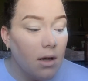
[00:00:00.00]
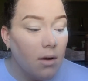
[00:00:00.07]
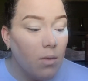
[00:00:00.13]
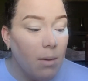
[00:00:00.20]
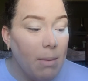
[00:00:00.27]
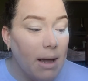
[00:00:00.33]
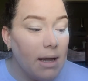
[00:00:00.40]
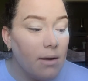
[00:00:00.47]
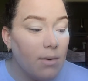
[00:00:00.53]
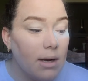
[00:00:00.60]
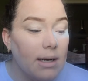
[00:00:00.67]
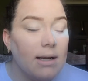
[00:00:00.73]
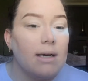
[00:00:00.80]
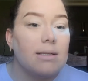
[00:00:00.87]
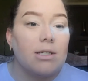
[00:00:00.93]
What baking
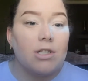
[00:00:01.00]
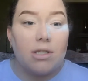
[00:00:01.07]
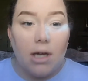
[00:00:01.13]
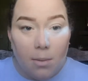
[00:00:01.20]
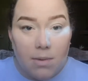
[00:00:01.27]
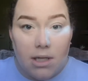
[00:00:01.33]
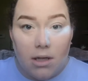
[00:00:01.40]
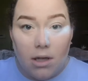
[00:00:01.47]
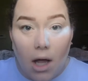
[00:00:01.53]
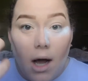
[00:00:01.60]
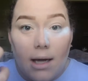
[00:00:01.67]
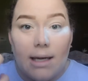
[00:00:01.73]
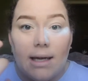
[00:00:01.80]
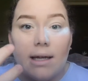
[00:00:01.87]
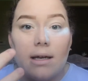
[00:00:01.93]
really does, it just helps to
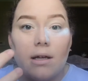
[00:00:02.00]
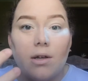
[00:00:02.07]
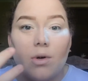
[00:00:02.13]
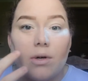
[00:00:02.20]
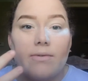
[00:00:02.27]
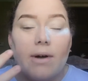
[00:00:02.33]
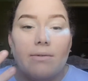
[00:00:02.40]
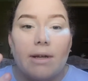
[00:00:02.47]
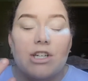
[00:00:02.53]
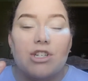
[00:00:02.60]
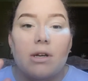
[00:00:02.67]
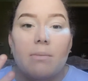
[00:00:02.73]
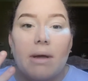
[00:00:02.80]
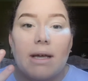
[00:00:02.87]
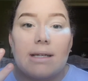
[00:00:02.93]
lock in your
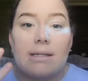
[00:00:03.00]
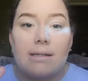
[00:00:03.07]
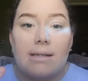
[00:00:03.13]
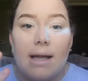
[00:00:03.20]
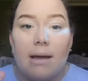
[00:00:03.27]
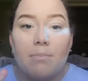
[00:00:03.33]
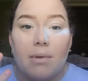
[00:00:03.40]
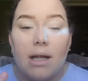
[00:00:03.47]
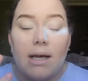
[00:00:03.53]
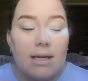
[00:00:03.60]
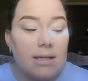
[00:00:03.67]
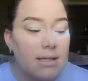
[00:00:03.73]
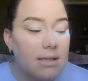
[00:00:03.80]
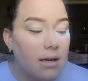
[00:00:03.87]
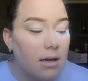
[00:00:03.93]
foundation and make it stay in
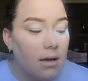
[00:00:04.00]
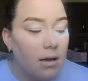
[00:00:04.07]
place.